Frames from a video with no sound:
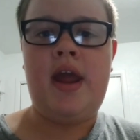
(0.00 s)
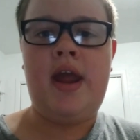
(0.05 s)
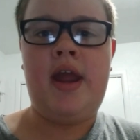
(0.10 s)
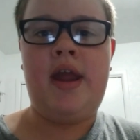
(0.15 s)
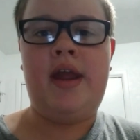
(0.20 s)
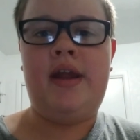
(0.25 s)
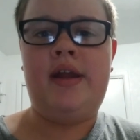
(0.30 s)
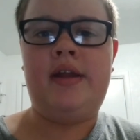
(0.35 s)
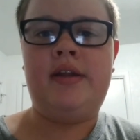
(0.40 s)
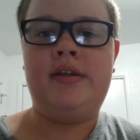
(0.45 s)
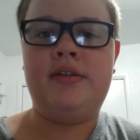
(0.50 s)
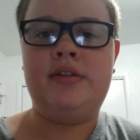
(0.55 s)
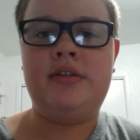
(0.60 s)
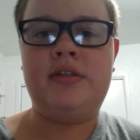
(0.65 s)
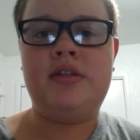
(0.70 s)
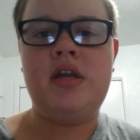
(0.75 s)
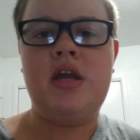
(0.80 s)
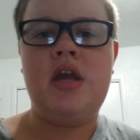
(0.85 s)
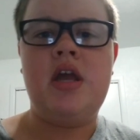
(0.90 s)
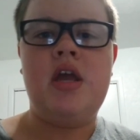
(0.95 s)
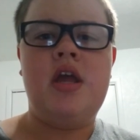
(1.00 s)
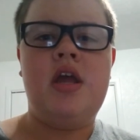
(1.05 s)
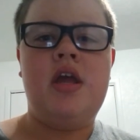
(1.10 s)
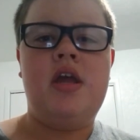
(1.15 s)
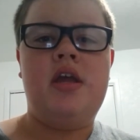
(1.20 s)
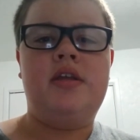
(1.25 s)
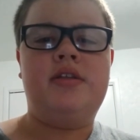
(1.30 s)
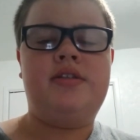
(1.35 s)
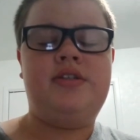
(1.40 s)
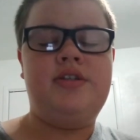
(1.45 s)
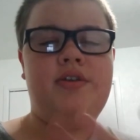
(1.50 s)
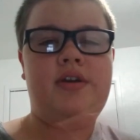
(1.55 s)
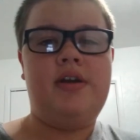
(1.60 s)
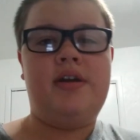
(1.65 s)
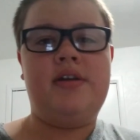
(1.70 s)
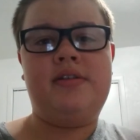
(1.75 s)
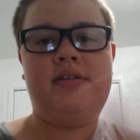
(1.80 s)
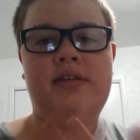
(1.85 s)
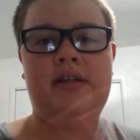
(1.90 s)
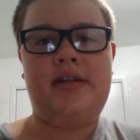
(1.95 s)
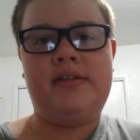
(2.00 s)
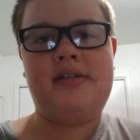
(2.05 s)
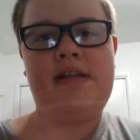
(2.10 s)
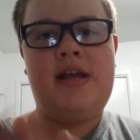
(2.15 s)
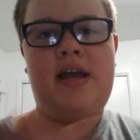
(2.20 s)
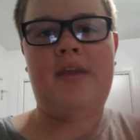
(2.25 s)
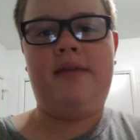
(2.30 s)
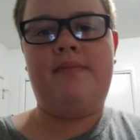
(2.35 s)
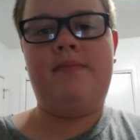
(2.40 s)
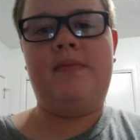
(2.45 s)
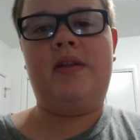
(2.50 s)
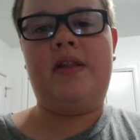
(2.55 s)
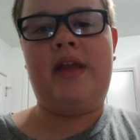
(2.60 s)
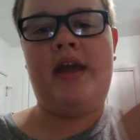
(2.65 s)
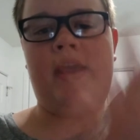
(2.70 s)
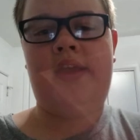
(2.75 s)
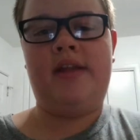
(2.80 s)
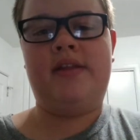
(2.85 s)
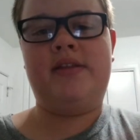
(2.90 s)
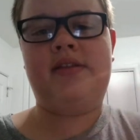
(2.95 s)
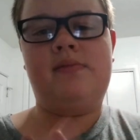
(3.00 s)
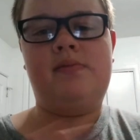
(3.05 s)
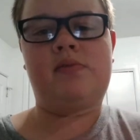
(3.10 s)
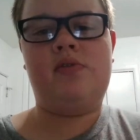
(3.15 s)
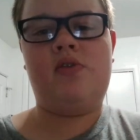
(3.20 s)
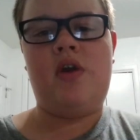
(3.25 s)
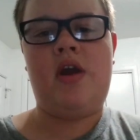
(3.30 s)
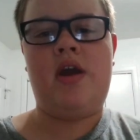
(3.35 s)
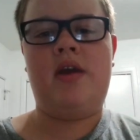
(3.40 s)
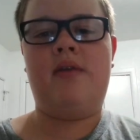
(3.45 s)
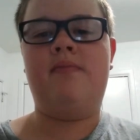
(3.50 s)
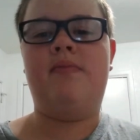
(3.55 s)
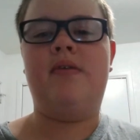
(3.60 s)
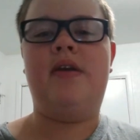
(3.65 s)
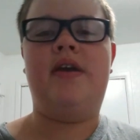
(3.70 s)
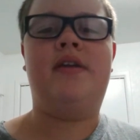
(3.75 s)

And see you guys next time. Like and subscribe.